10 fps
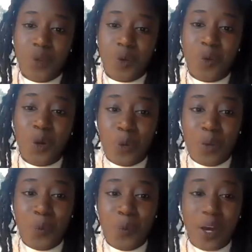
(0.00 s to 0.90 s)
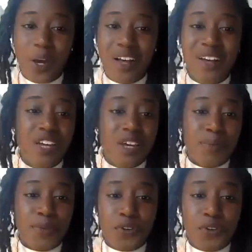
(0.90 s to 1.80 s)
what we were
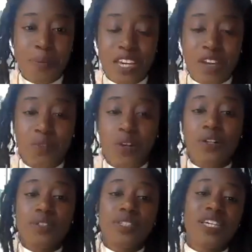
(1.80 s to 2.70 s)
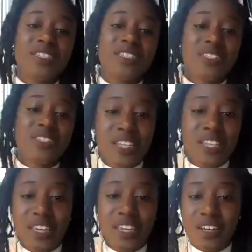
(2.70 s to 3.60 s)
before being rolled into
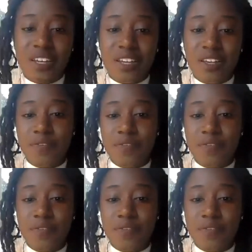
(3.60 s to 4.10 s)
singular,